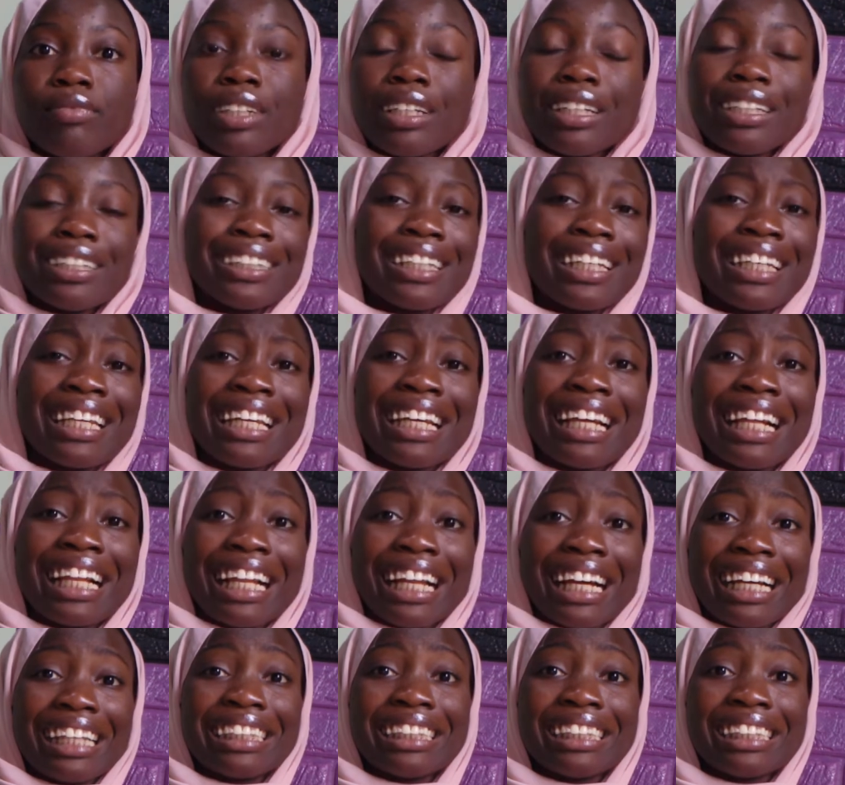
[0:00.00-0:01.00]
taking
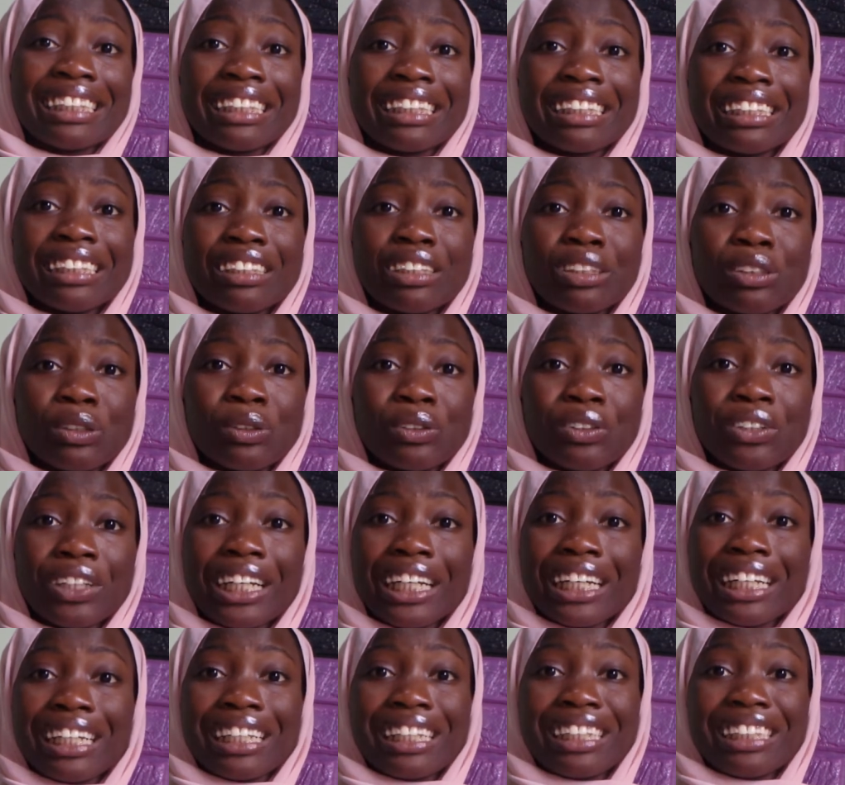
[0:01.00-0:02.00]
classes,
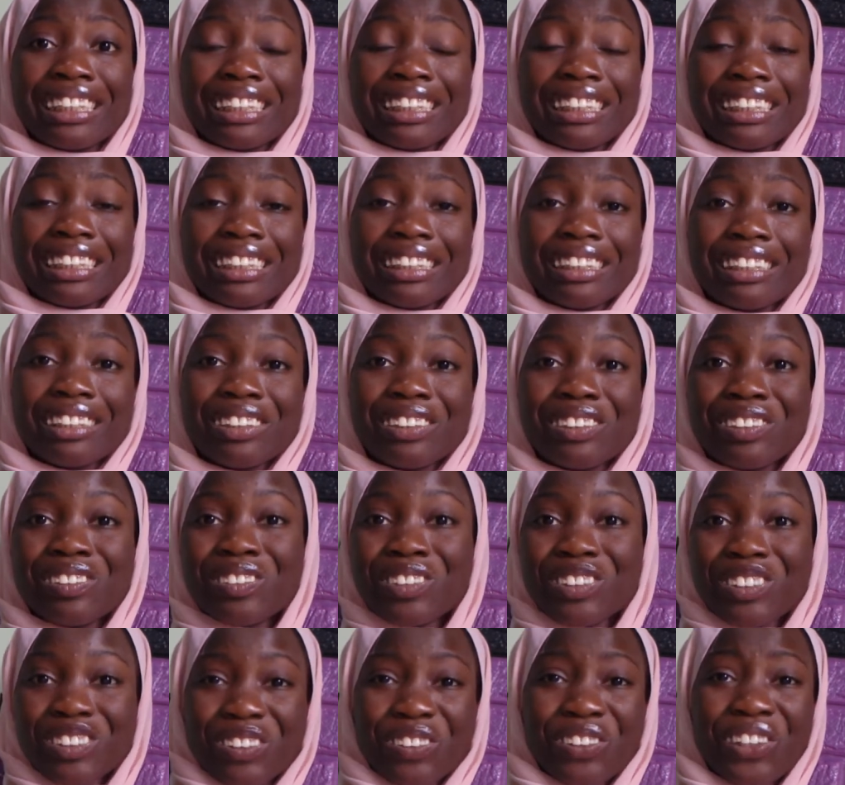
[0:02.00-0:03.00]
tutorial
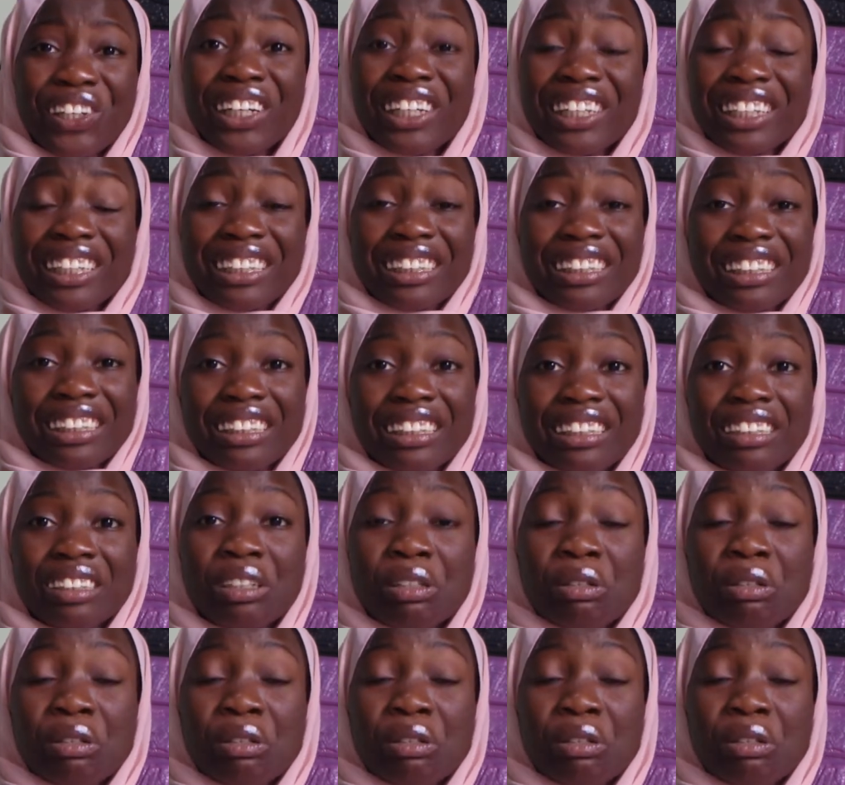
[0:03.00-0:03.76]
classes.